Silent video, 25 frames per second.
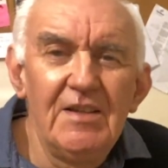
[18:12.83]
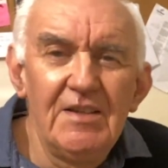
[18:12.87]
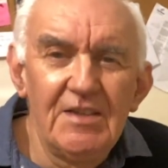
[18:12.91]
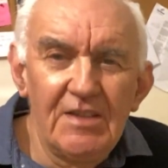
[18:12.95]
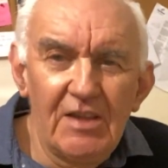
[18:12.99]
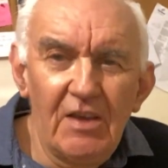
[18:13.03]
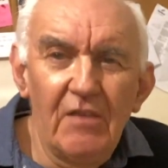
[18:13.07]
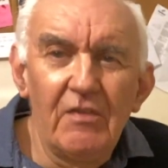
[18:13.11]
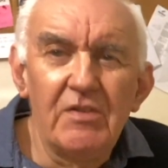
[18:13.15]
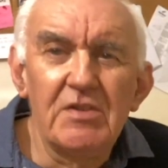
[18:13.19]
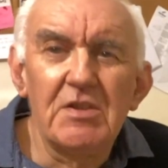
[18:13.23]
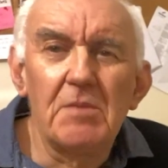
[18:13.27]

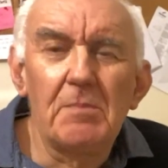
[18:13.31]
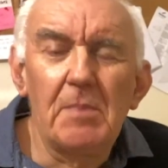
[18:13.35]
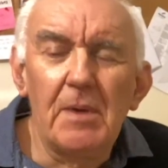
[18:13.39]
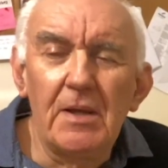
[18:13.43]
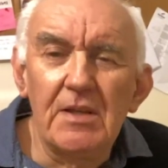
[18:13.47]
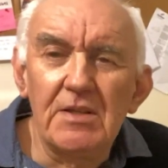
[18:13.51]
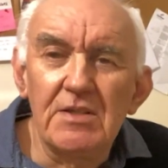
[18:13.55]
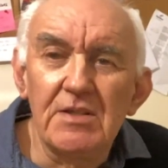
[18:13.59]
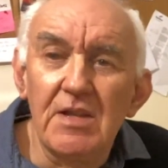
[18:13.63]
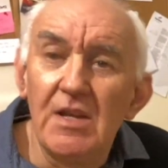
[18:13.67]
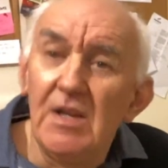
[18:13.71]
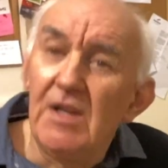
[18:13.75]
Give us a
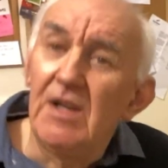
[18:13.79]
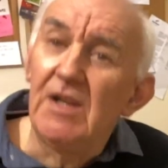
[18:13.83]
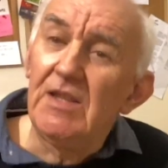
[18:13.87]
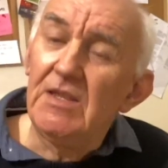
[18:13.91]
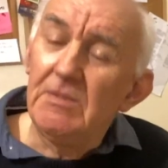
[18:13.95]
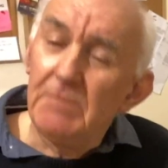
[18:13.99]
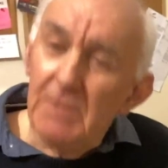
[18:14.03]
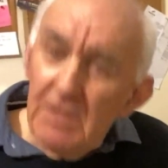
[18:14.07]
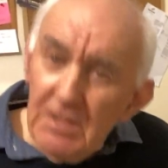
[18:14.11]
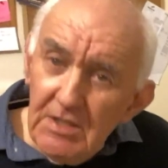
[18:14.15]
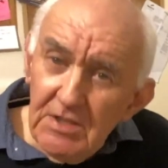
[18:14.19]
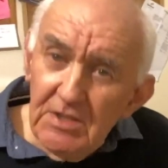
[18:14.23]
buzz. In
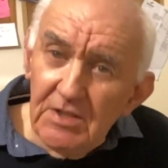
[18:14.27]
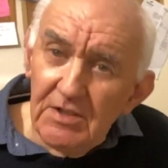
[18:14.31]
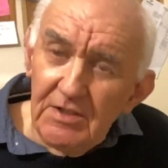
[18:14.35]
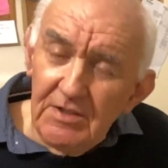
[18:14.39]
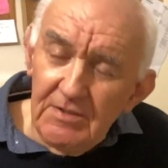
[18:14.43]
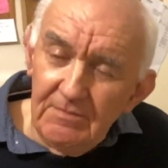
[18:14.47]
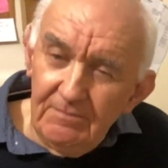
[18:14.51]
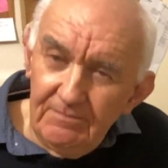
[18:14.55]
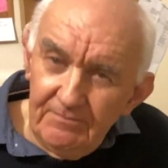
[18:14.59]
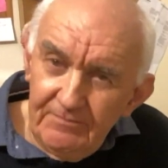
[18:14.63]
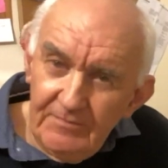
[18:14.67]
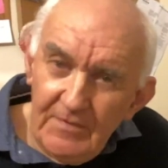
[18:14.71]
the
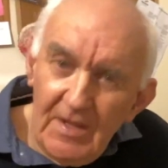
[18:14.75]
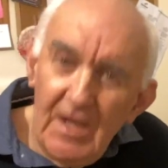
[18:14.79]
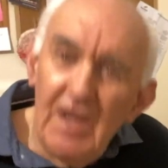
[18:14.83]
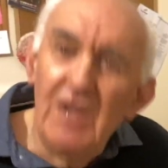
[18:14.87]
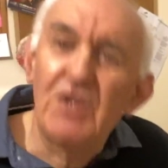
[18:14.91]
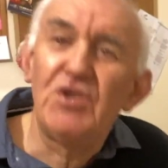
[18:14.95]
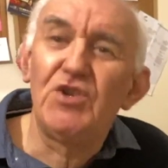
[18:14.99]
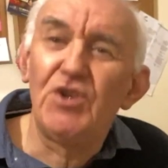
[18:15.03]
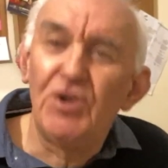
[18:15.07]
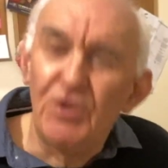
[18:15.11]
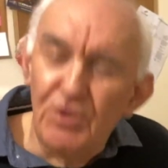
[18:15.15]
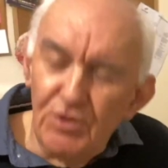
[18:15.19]
meantime,
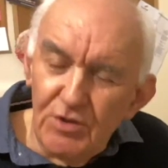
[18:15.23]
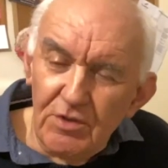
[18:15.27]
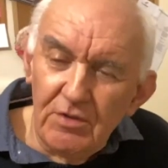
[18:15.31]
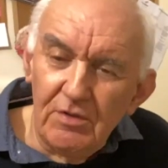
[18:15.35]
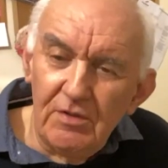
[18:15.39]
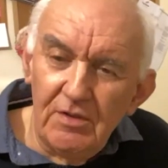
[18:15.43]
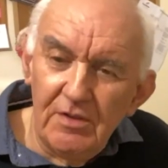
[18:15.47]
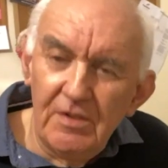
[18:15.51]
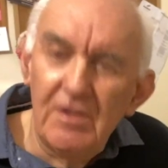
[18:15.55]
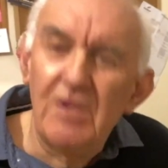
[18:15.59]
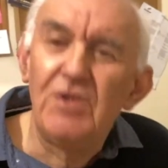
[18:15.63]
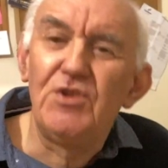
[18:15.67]
as
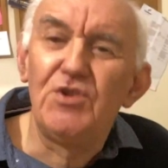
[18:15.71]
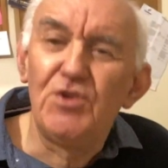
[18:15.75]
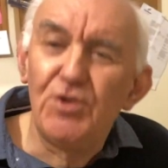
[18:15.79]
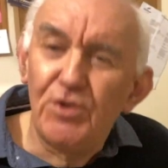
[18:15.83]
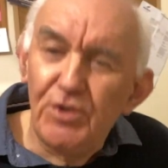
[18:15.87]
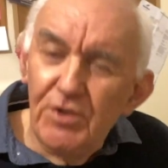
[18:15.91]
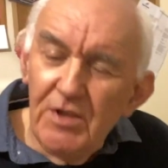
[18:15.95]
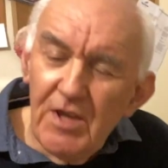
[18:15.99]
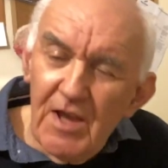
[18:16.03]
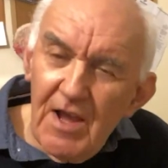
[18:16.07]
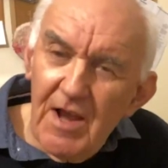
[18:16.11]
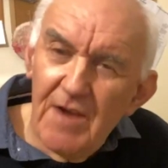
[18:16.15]
usual,
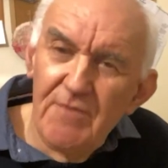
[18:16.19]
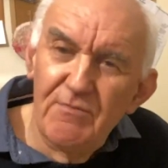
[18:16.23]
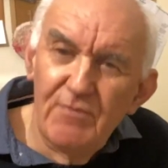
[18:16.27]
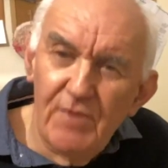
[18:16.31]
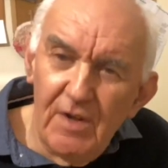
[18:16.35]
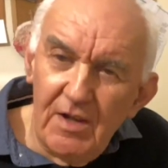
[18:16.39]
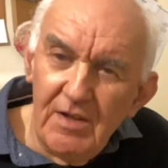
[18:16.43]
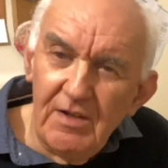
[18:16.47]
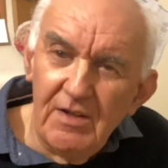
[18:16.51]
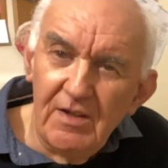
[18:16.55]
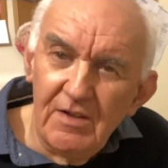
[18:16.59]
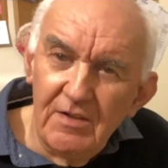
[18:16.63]
enjoy your ham
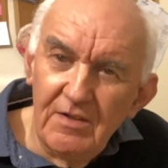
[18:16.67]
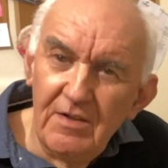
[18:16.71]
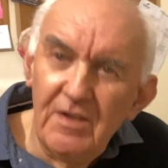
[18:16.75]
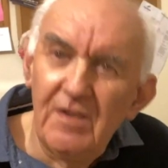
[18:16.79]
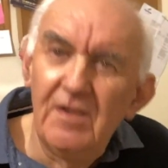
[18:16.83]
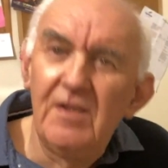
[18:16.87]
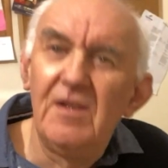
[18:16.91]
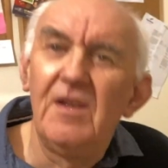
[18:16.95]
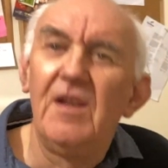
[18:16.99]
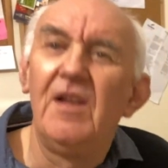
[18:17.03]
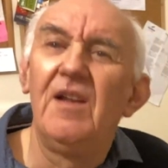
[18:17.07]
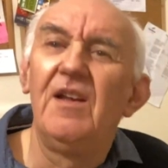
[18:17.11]
radio.
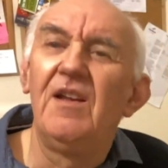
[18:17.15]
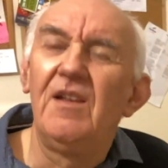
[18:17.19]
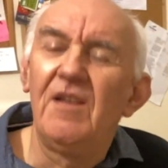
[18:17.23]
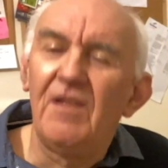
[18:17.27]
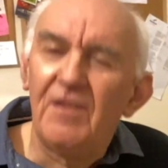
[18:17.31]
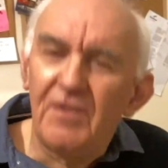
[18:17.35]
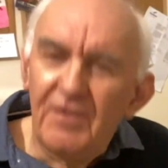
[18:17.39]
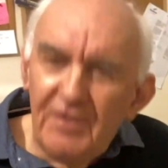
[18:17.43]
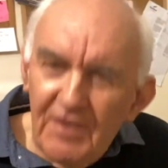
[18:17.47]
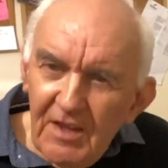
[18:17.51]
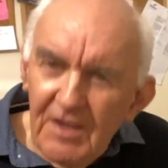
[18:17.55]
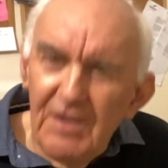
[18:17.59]

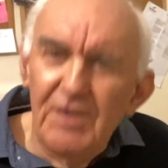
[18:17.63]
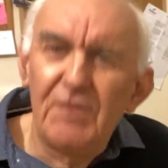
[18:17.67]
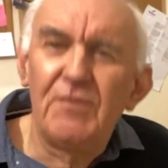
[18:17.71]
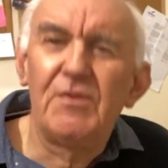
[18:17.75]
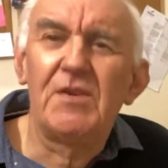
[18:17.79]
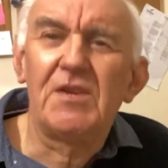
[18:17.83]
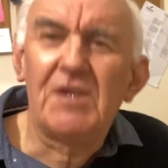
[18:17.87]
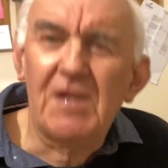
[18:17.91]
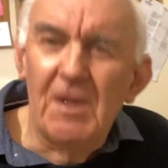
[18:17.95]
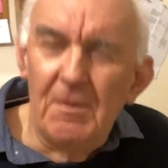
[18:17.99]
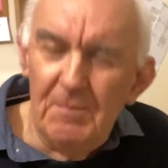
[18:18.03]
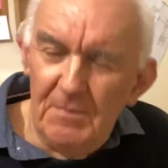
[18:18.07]
Thank you for
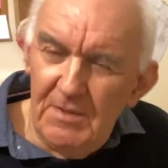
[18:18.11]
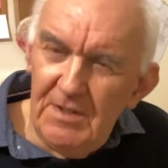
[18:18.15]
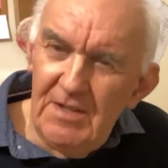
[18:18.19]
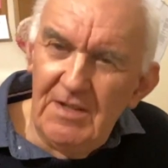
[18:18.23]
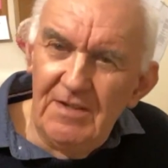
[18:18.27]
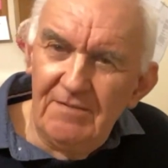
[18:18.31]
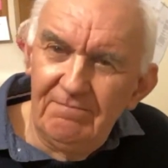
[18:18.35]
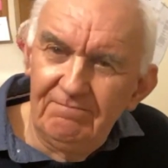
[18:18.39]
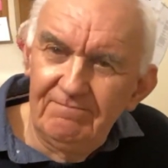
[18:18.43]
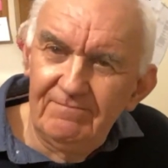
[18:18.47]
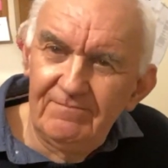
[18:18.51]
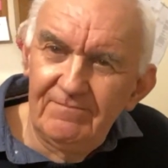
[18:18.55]
your company.
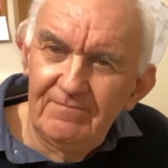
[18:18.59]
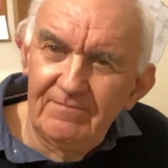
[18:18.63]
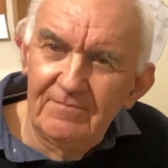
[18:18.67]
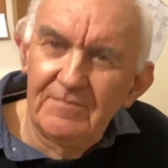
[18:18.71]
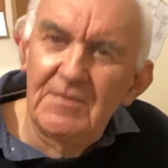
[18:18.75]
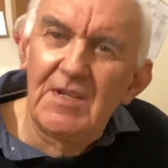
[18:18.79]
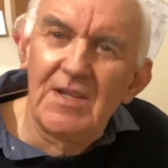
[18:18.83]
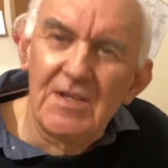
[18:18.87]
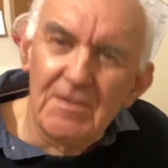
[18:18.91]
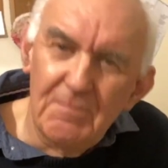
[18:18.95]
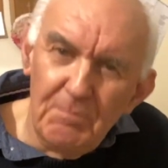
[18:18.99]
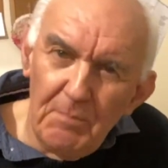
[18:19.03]

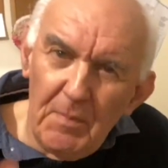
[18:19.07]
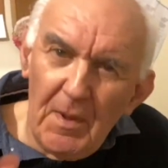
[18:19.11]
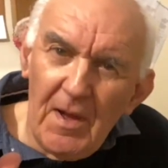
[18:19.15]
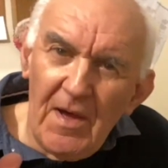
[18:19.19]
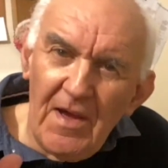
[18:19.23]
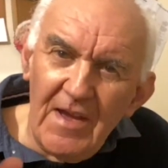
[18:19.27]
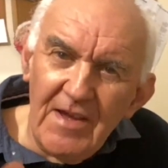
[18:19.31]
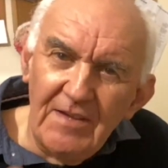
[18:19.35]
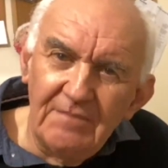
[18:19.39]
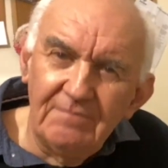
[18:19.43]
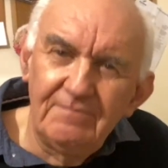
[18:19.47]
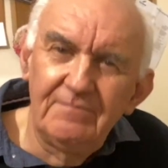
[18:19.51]

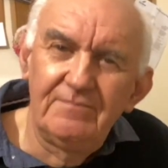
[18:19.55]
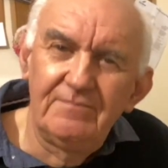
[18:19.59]
Bye.